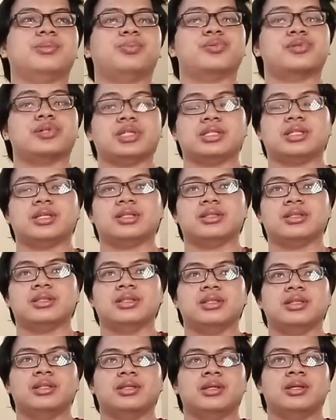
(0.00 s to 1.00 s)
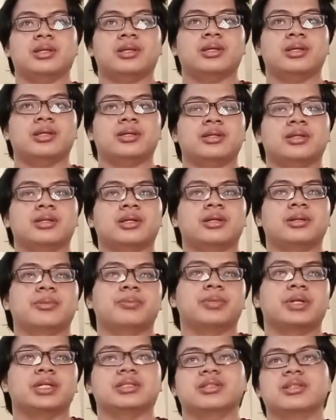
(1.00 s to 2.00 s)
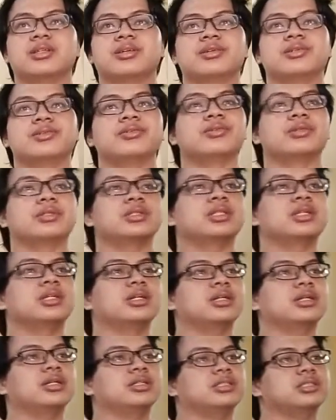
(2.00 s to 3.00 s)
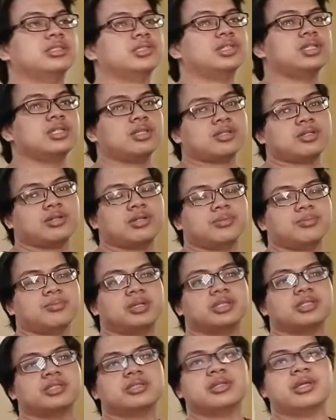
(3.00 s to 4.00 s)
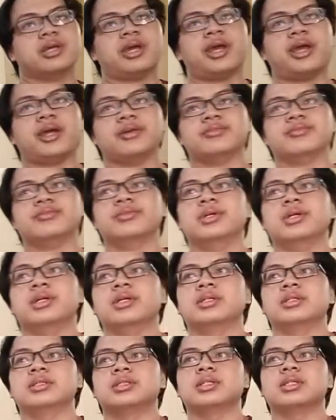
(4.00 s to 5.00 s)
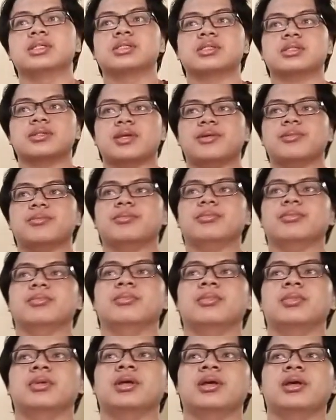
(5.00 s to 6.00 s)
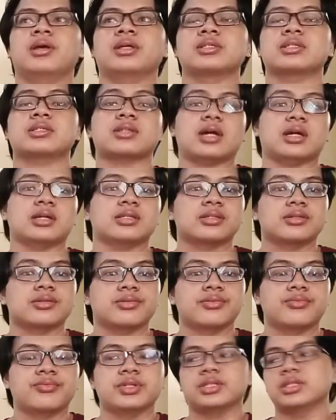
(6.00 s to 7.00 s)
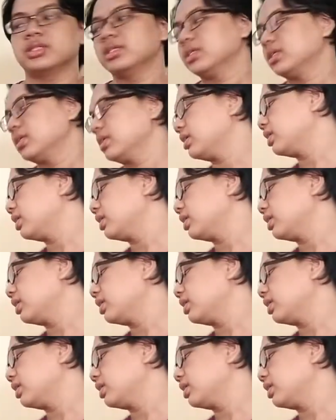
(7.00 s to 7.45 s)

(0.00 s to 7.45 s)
print it. But the screenshot must have the same size with the